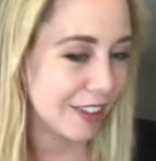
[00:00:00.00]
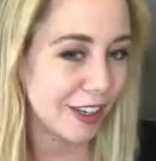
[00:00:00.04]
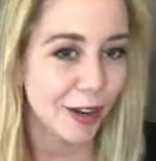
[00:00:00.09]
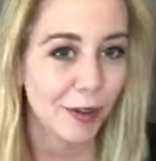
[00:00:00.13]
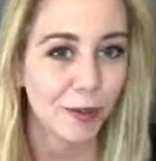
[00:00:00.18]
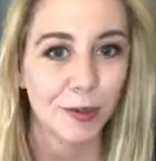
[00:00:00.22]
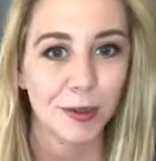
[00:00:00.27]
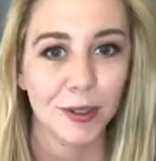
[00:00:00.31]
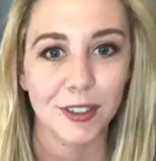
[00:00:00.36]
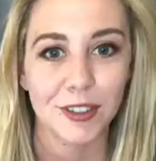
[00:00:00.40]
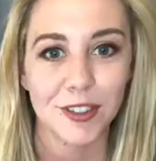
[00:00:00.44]
You
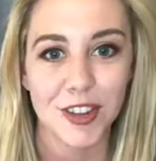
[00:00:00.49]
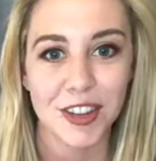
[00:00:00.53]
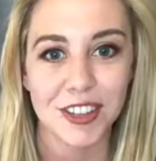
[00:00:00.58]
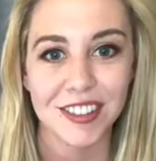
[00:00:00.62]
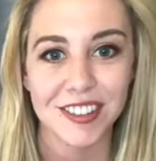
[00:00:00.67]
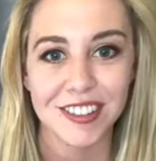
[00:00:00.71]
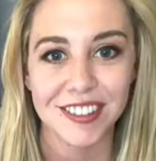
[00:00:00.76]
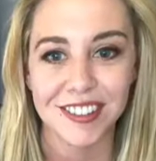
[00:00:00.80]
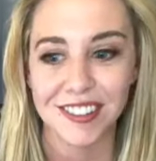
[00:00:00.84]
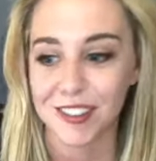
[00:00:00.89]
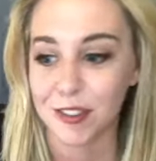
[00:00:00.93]
know we're
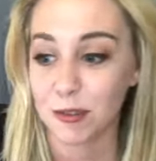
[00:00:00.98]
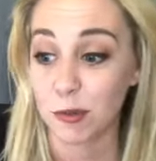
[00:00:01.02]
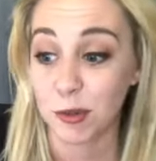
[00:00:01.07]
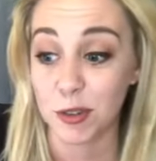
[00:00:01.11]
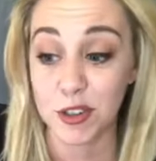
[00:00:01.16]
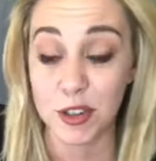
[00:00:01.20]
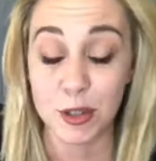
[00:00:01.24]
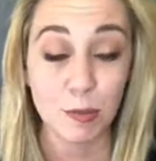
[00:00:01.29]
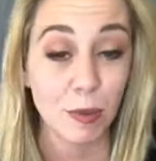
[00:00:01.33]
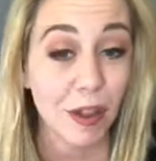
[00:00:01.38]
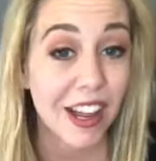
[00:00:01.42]
just
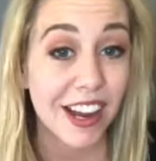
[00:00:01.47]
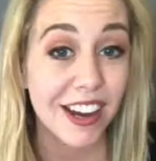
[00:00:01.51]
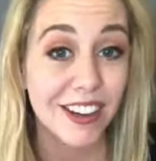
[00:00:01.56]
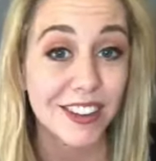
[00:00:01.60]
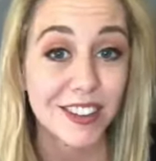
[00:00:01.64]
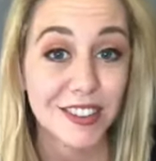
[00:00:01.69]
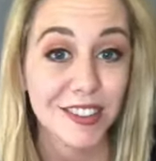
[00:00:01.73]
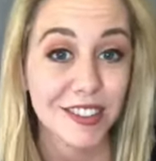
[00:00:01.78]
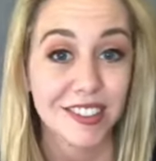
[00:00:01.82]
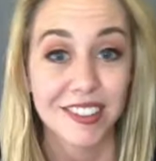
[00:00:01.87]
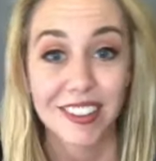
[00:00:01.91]
we're just
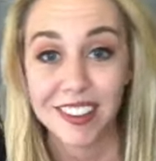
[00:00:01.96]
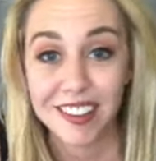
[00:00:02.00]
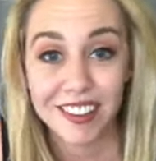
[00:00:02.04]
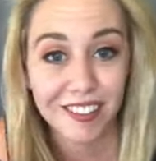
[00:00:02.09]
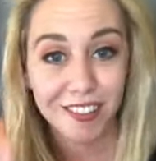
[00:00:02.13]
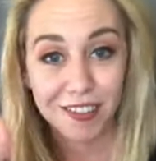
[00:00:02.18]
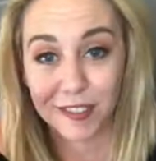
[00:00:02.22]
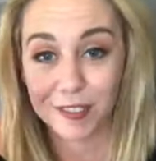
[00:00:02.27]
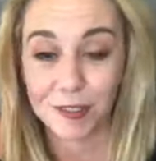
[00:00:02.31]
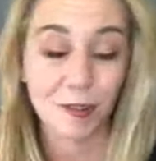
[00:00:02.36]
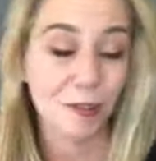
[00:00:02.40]
players
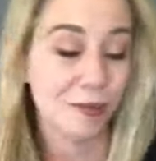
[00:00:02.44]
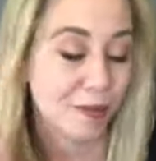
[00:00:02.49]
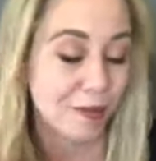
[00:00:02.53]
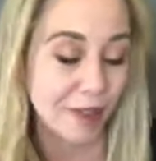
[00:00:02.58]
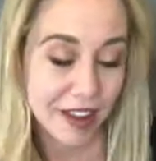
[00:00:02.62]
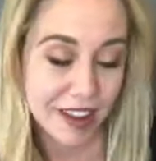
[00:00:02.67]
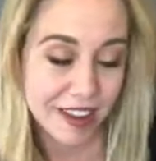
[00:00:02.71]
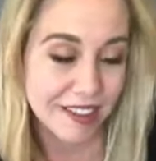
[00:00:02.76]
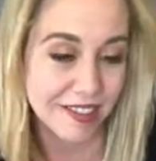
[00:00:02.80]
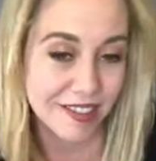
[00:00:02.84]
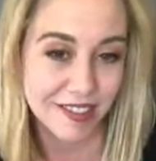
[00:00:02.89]
uh,
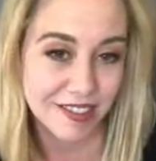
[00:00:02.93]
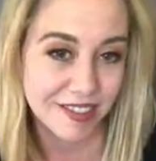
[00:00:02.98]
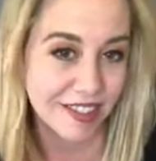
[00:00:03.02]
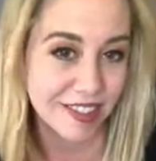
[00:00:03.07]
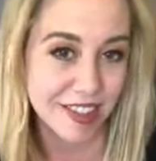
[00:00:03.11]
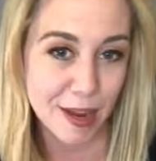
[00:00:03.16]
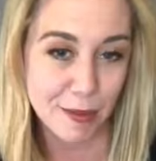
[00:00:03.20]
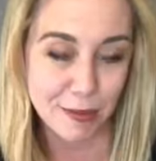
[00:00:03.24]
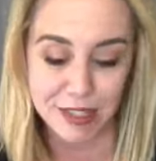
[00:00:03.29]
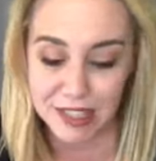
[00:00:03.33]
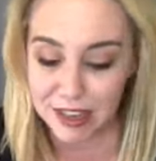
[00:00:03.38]
as
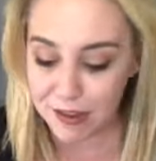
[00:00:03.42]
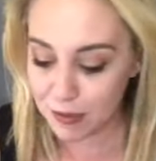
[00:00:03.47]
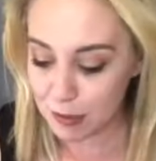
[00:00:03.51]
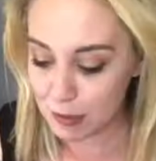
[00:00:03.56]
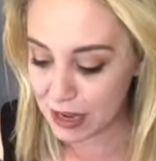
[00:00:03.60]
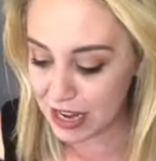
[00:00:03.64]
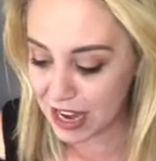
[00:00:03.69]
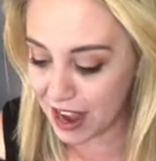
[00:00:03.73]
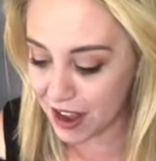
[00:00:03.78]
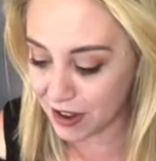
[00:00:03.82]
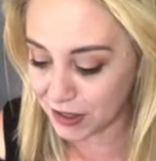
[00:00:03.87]
same as
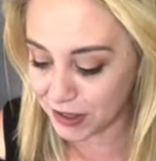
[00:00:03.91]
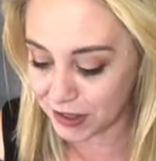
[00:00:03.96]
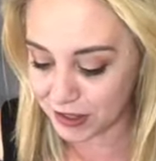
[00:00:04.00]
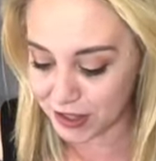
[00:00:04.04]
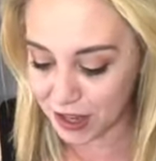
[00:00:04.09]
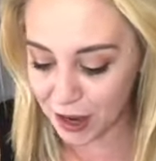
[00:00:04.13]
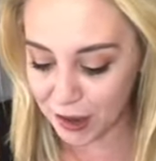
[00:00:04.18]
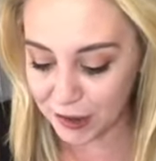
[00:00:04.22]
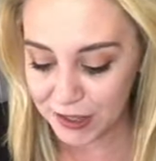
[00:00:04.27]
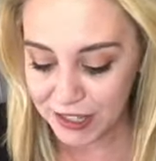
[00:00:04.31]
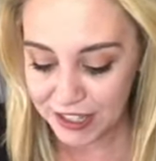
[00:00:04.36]
everybody else.
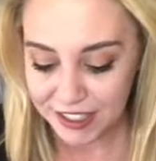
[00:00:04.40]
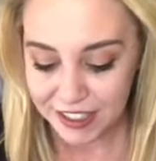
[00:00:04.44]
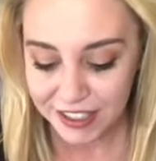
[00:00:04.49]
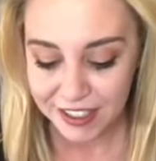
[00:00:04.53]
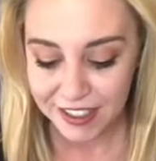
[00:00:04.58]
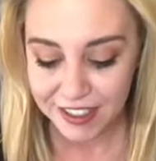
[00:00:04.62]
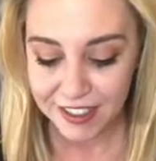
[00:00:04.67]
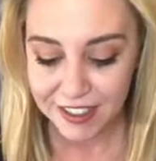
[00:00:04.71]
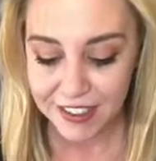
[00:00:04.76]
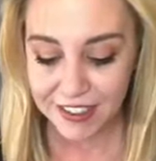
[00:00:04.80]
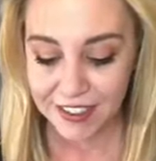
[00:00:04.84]
So
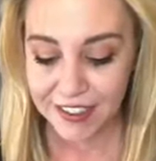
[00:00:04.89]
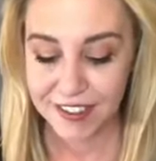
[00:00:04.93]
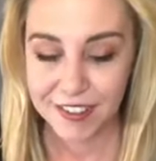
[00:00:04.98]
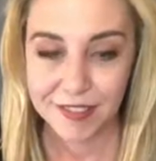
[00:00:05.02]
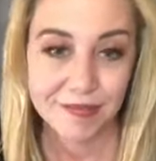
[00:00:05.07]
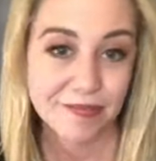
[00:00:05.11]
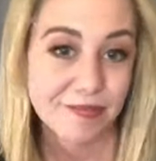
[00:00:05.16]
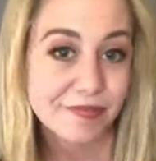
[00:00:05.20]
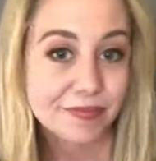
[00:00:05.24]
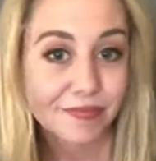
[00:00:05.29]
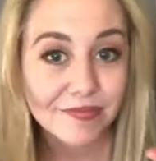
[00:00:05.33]

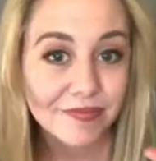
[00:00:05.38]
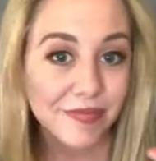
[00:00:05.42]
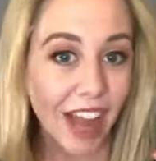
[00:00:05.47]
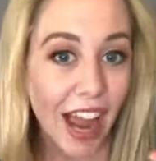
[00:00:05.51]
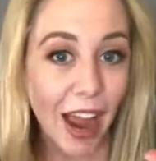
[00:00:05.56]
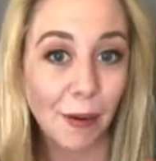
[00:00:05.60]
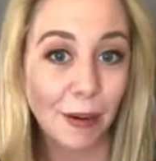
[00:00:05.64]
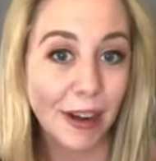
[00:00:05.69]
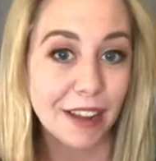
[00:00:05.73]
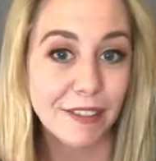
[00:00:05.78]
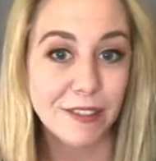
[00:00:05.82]

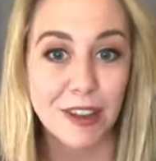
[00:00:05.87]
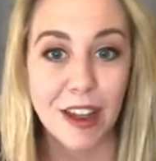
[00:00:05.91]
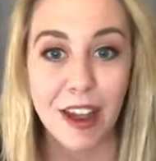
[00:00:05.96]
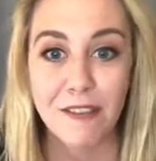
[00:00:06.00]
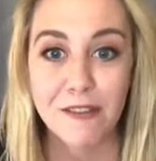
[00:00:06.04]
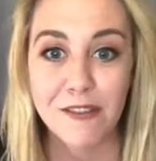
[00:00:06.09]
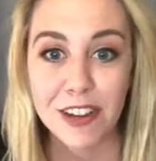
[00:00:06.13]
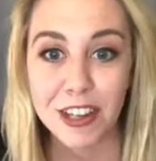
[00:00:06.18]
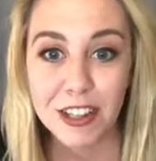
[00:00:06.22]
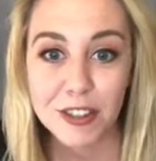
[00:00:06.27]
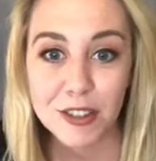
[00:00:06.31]
I would have to
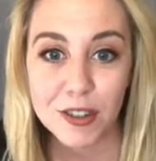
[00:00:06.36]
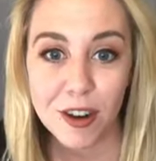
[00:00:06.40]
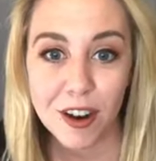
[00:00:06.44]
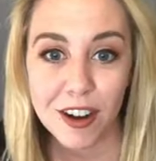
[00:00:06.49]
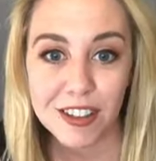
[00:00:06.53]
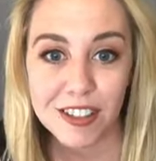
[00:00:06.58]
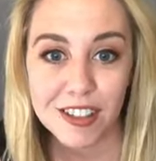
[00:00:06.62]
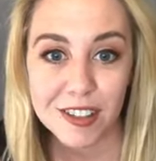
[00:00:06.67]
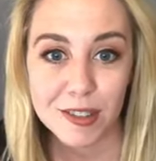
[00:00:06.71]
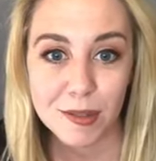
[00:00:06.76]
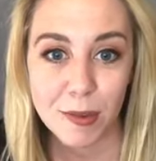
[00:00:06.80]
have fingers
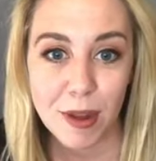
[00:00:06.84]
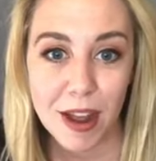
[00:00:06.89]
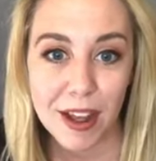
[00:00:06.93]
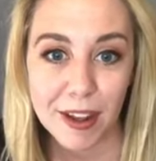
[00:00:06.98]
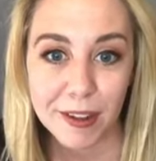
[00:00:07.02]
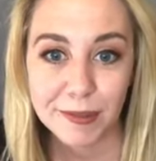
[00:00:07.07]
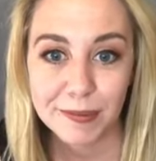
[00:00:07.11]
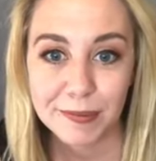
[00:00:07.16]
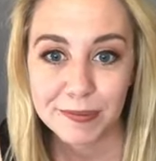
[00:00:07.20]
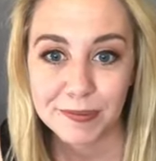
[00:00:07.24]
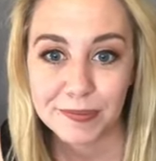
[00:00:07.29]
crossed as
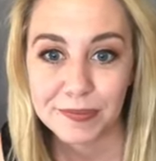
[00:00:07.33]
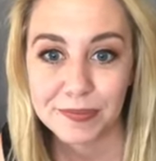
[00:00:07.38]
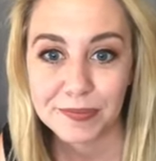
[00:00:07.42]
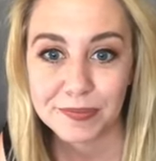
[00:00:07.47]
well.